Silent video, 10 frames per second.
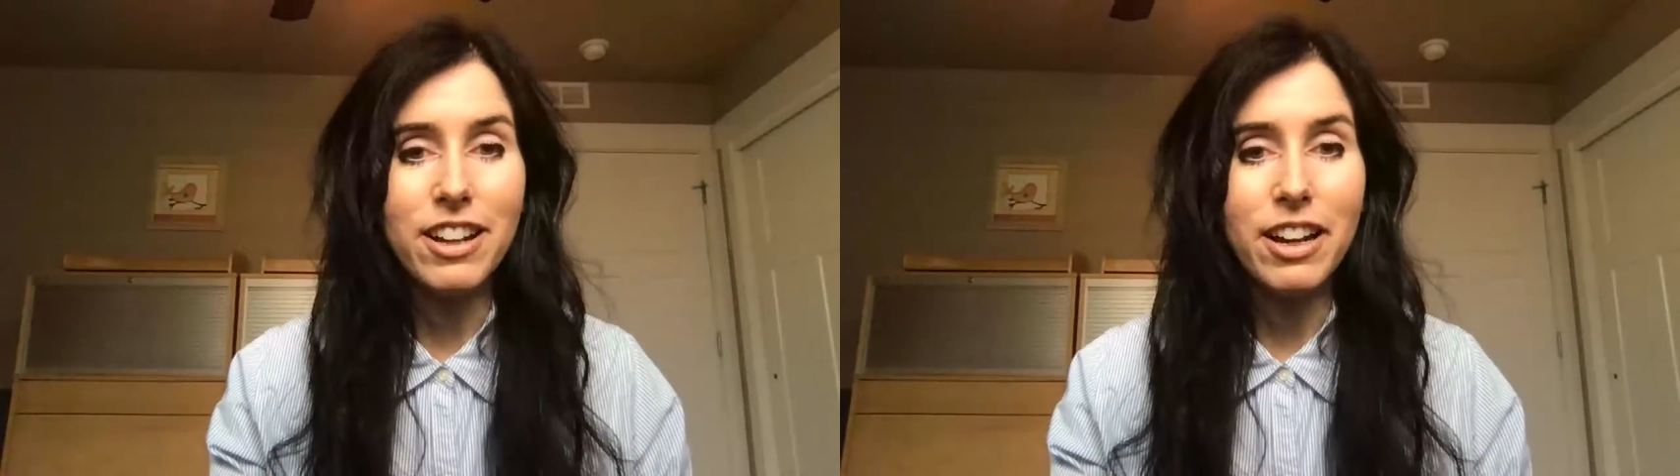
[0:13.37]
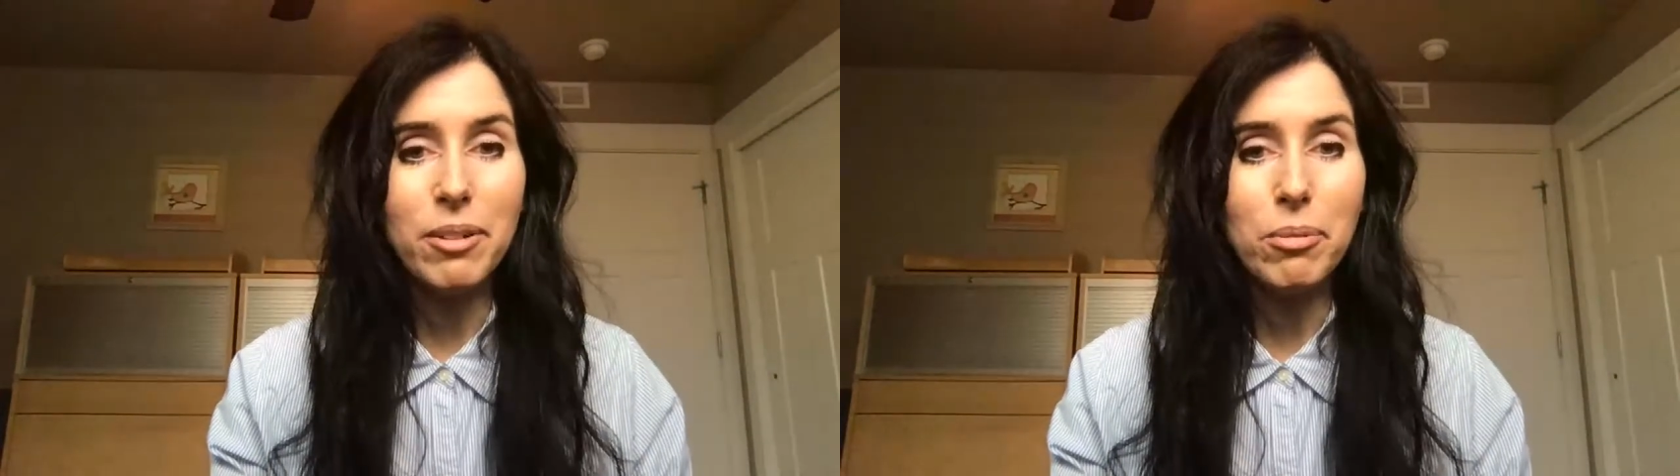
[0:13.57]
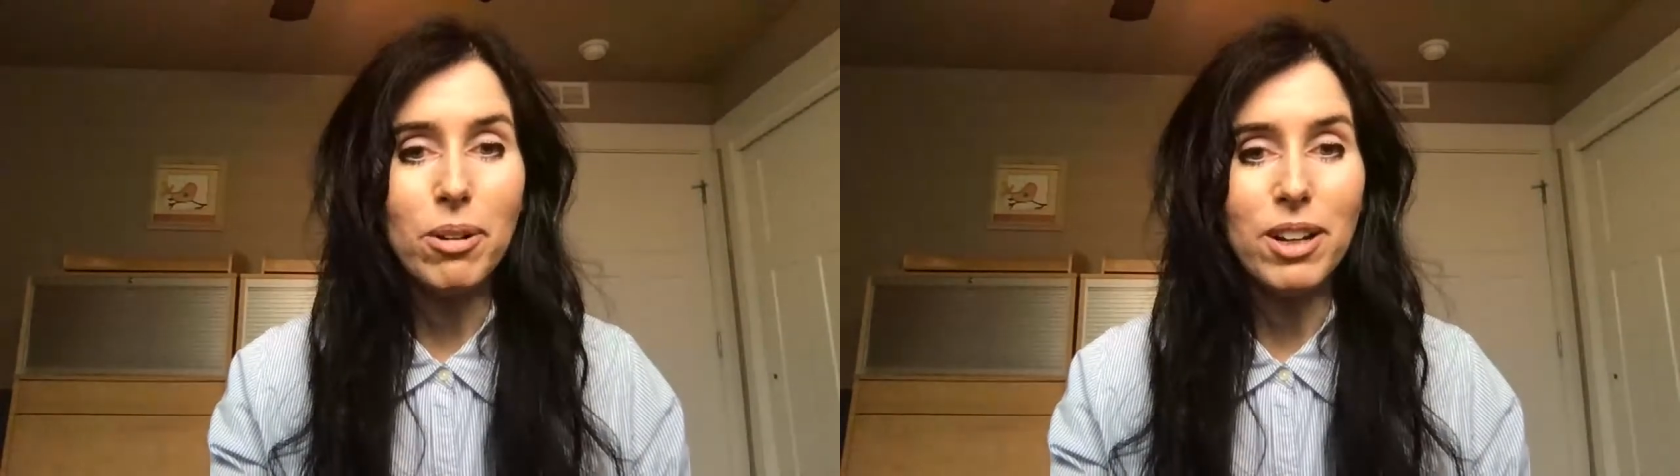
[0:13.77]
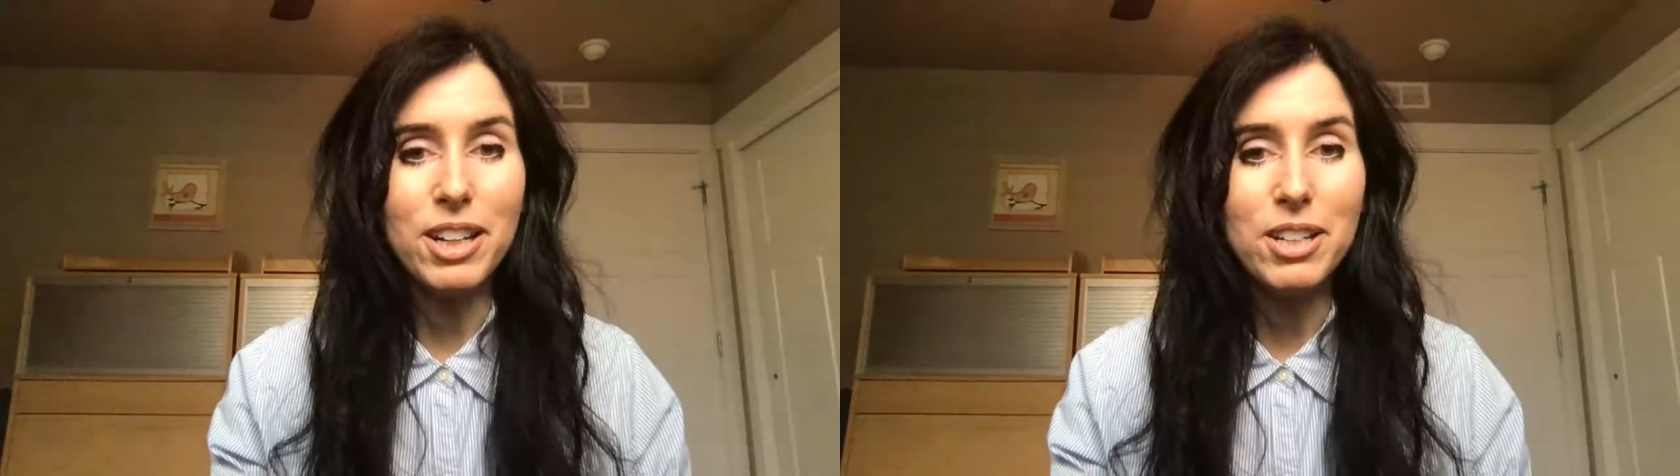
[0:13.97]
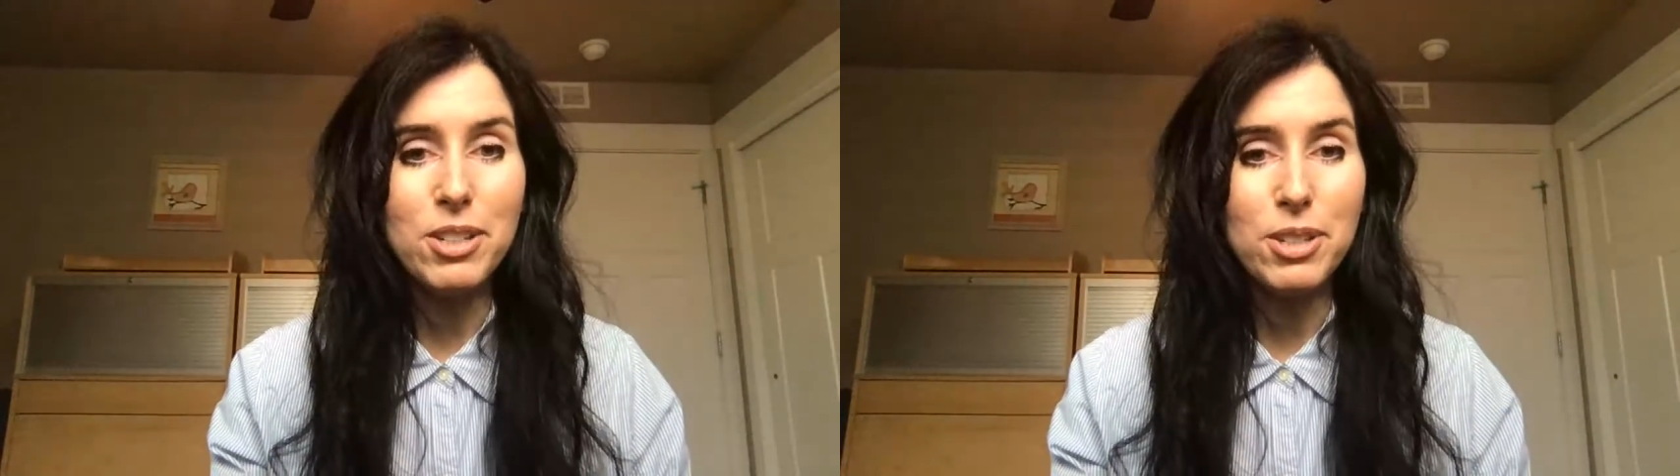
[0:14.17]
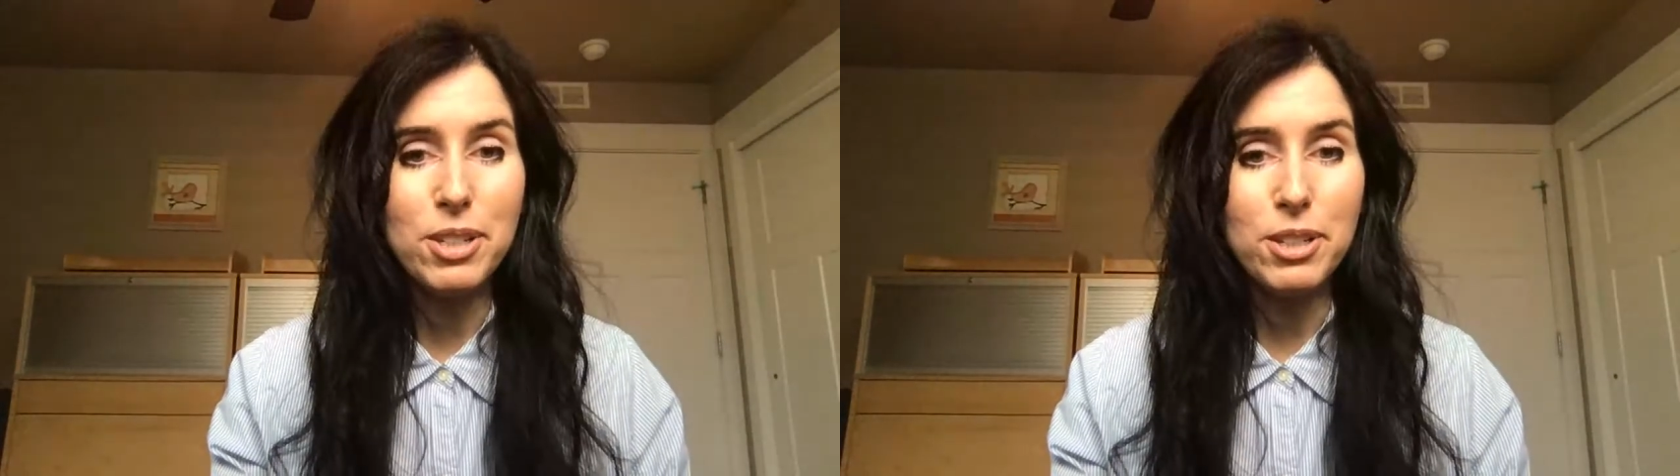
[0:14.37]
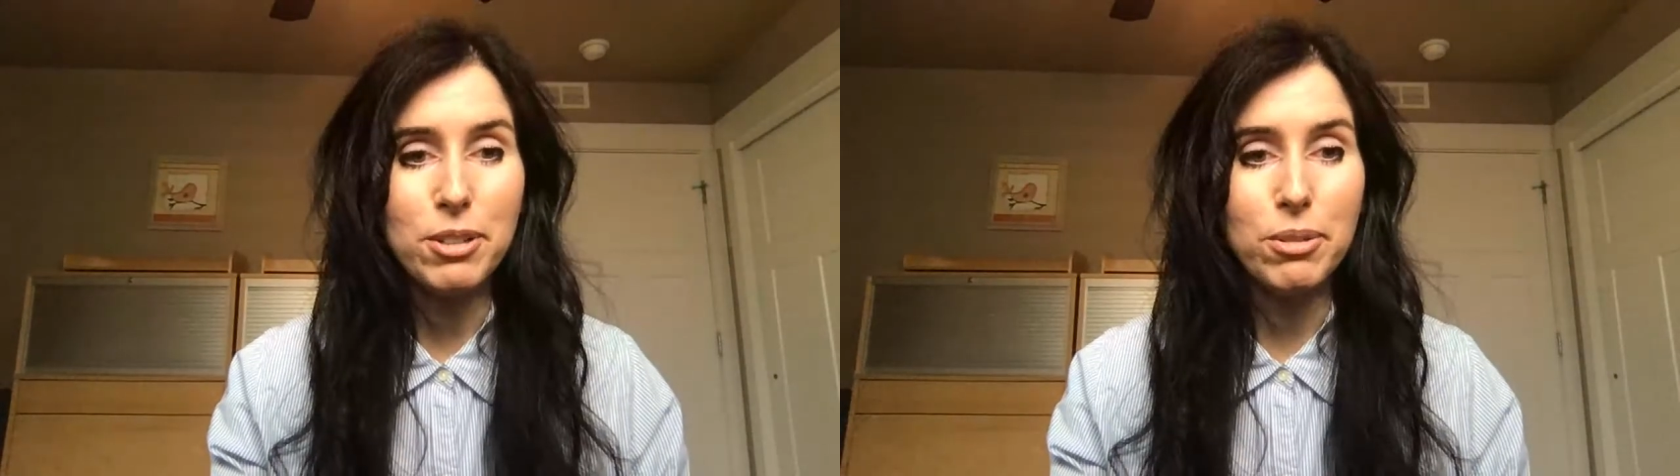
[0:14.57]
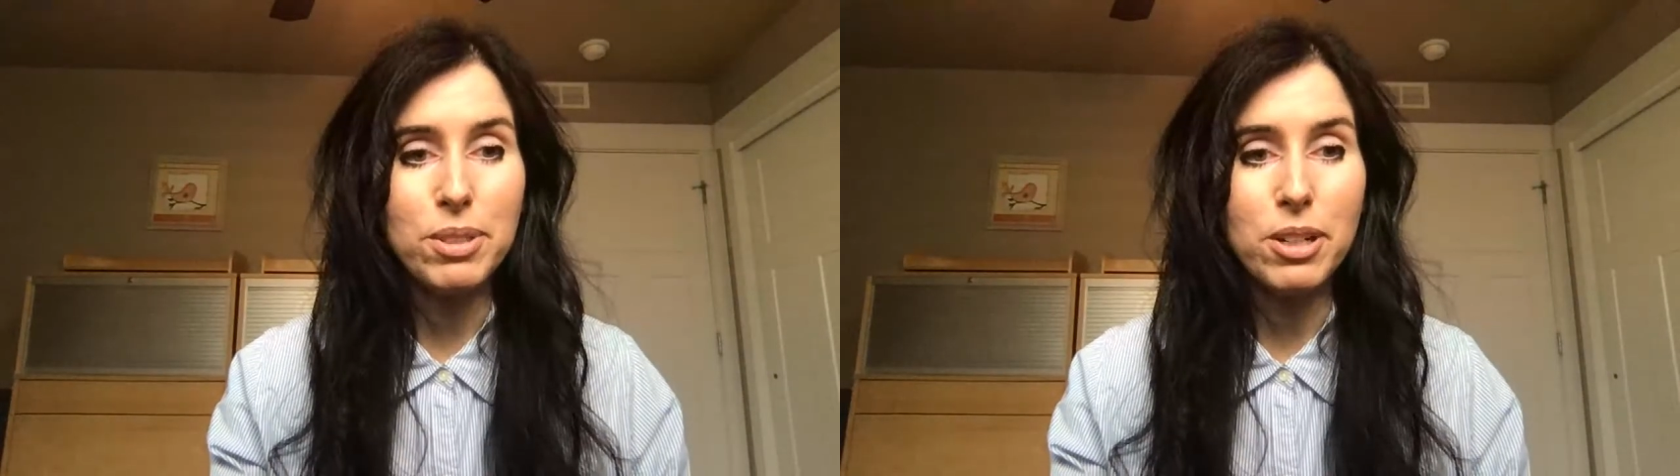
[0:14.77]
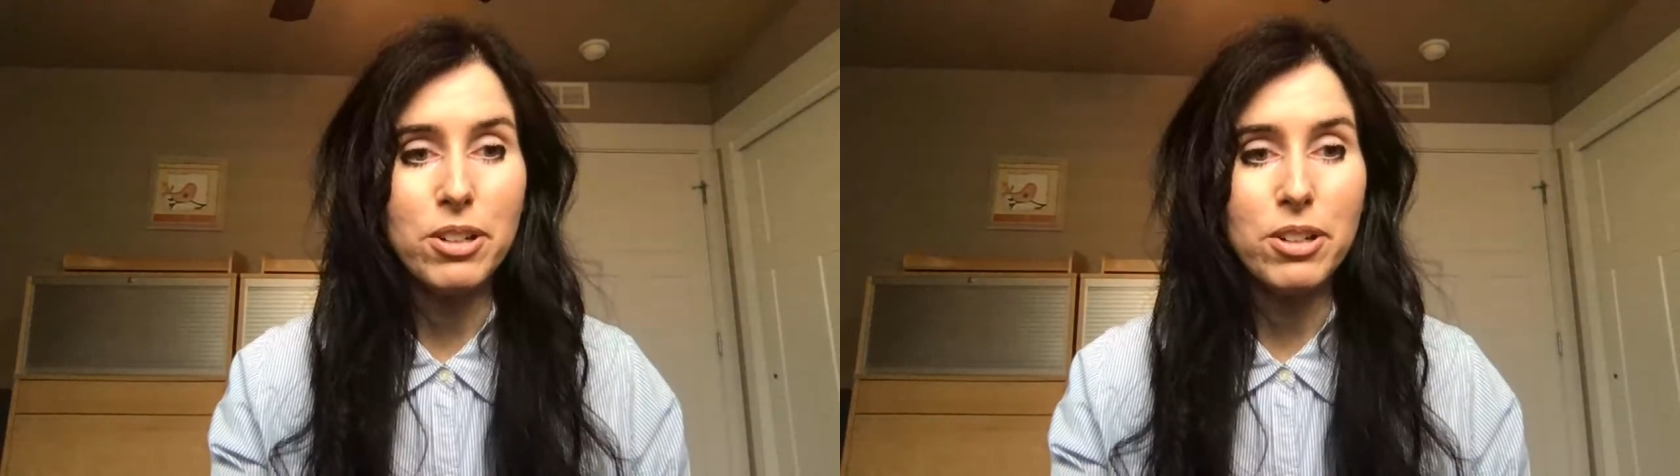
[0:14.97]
I wanted to start